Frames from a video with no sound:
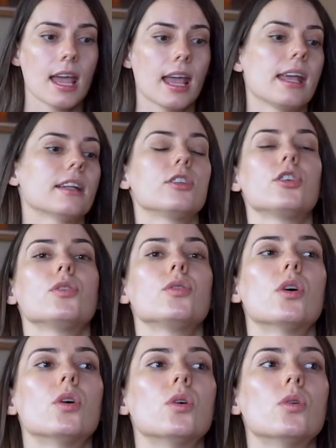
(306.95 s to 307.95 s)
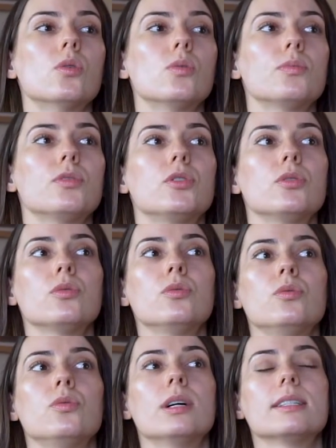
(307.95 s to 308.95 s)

and you go to